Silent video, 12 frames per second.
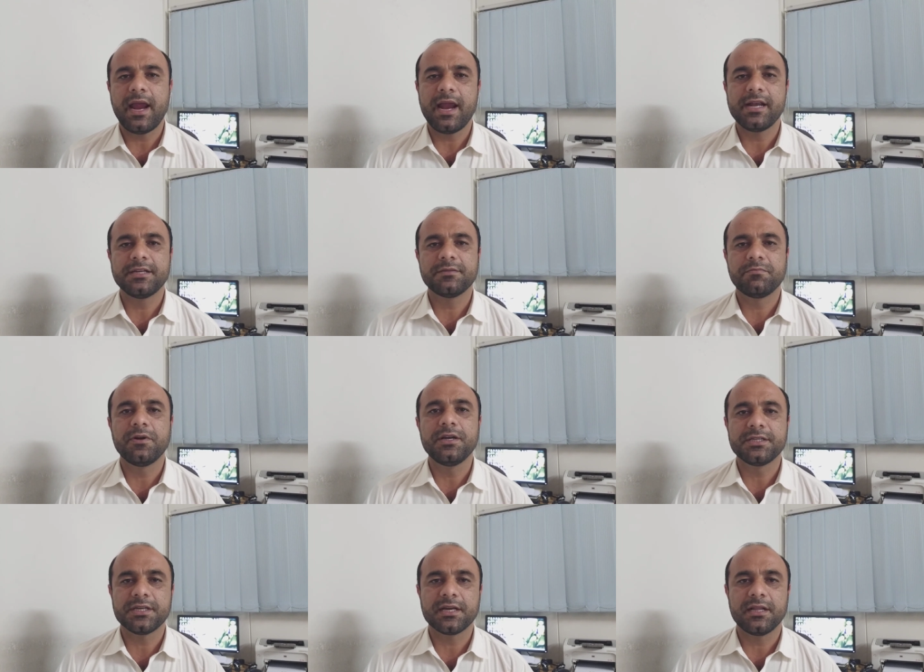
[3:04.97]
and
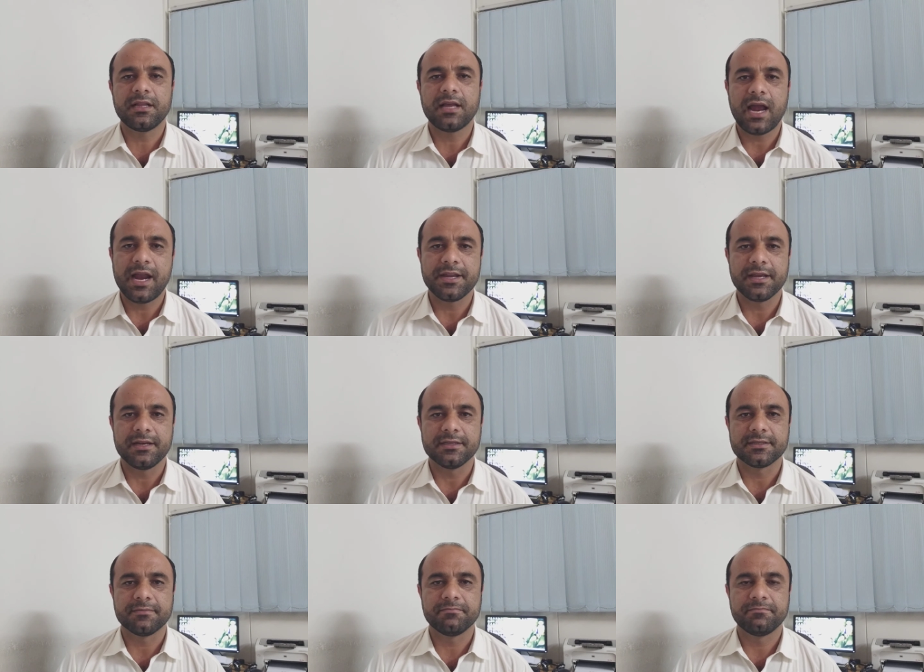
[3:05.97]
Political
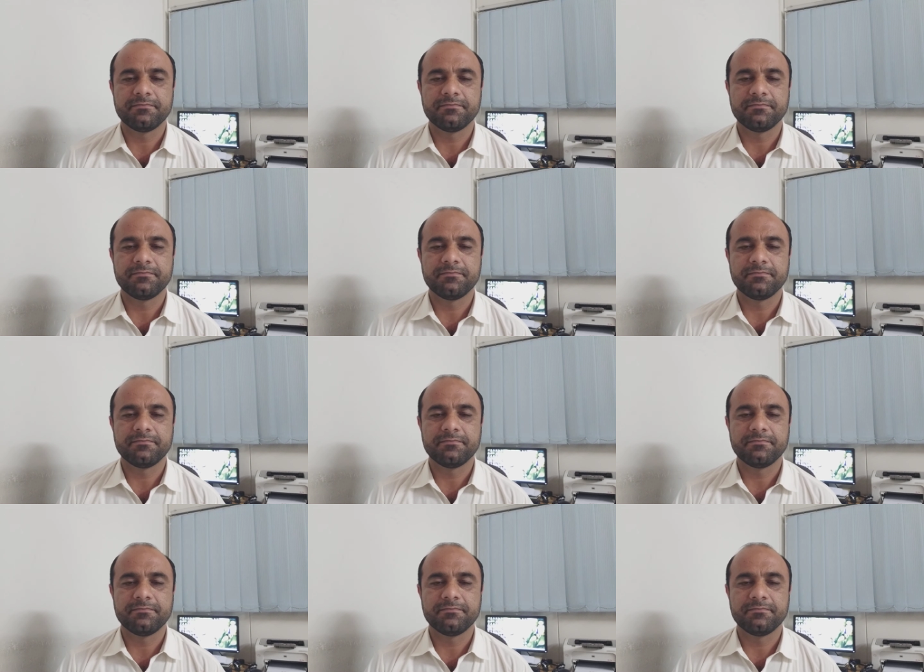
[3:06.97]
Idealism.